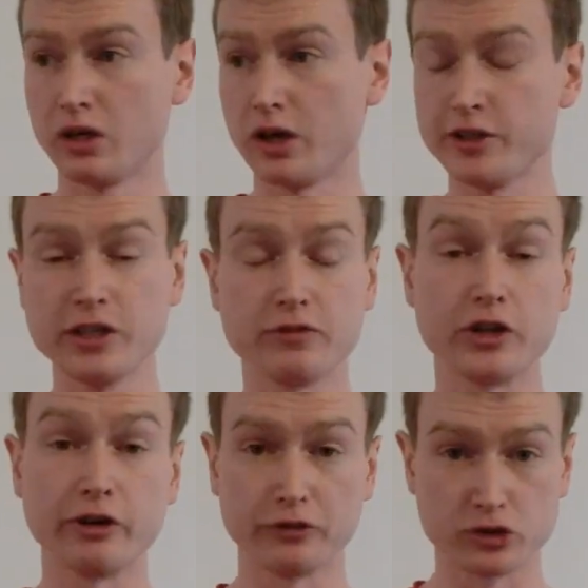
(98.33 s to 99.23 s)
I didn't even
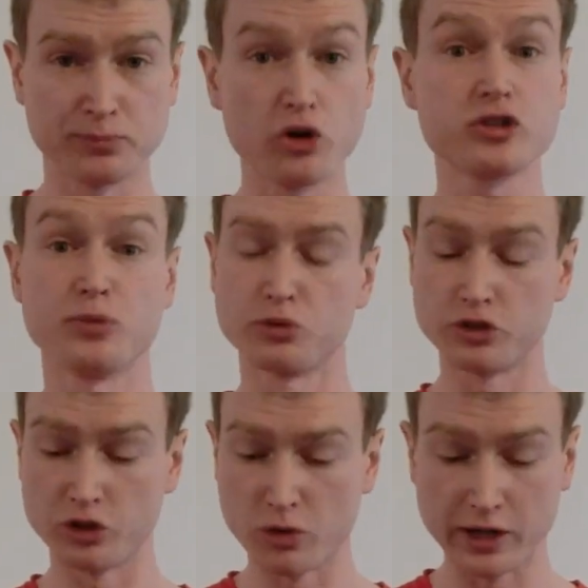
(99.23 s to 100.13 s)
know if it was possible
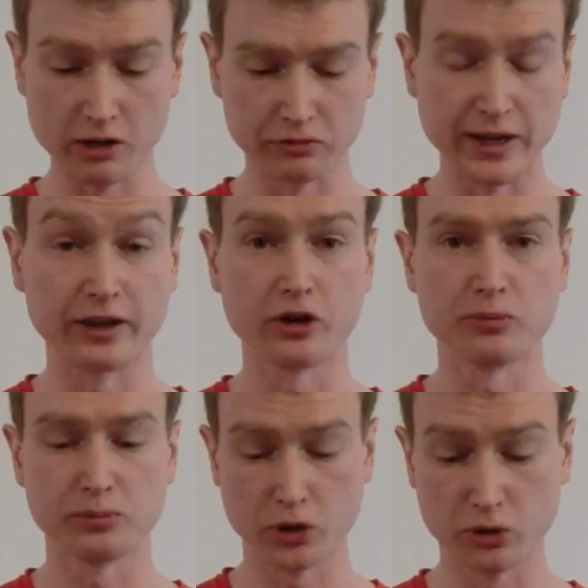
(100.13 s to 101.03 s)
to do one out of LEGO,
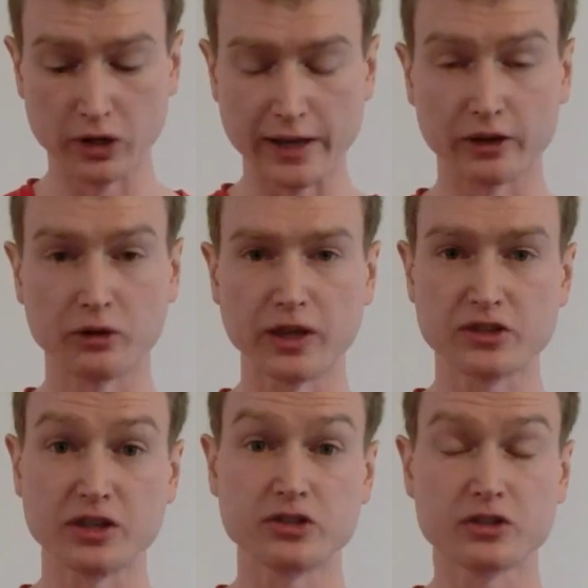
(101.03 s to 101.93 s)
purely LEGO
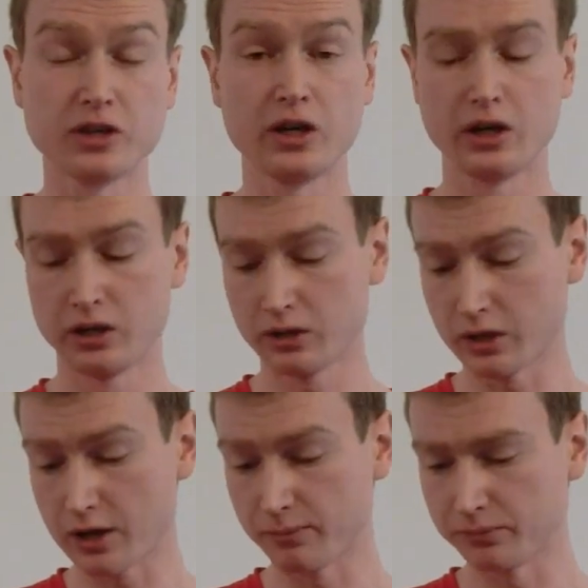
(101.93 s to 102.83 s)
that is.
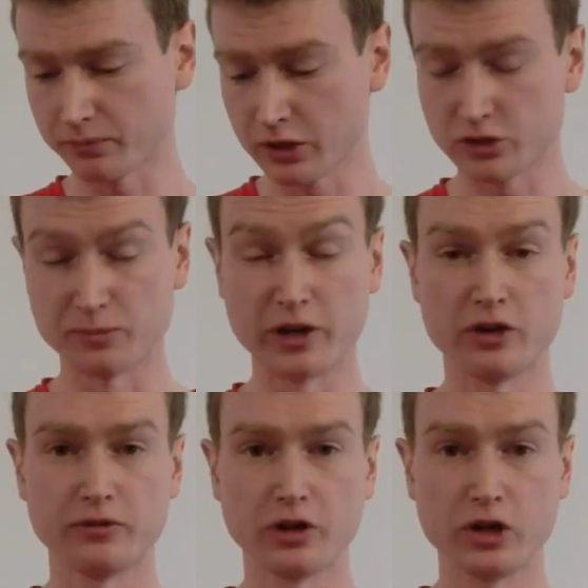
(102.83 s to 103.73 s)
So
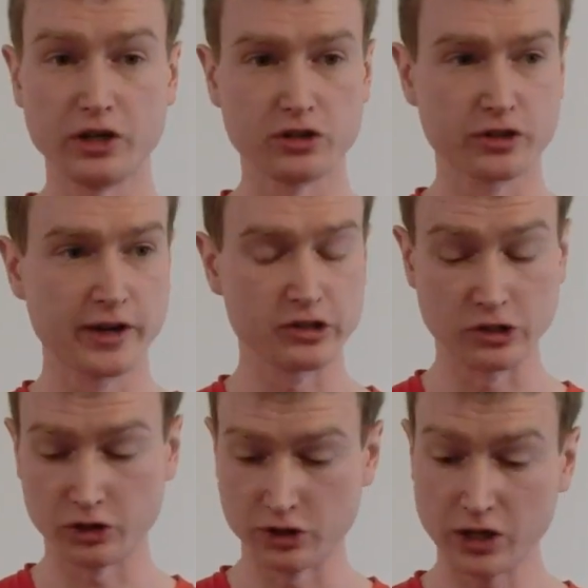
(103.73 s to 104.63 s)
my early designs
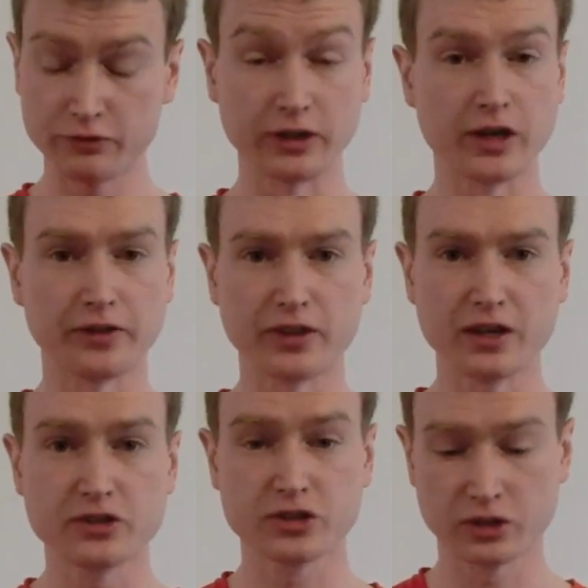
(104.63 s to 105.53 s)
looked nothing like
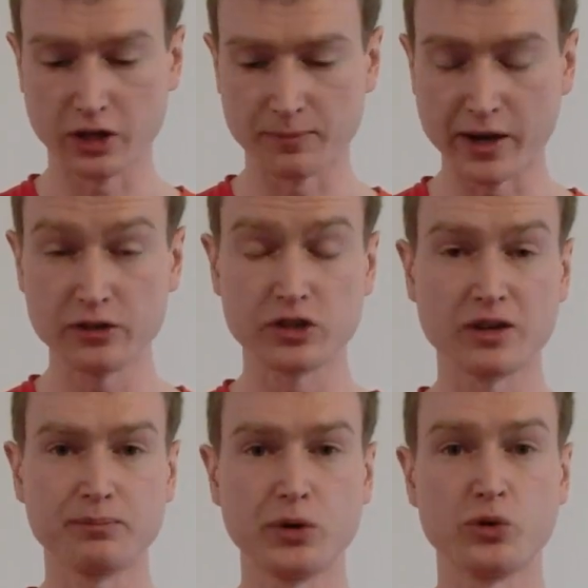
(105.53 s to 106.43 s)
this. I ended
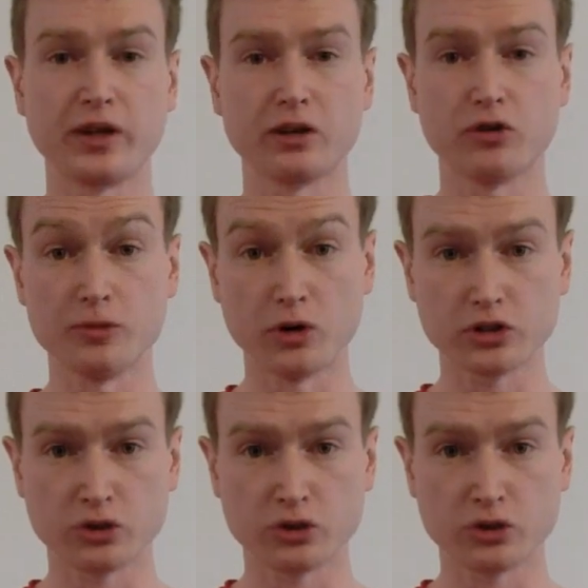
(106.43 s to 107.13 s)
up building a robot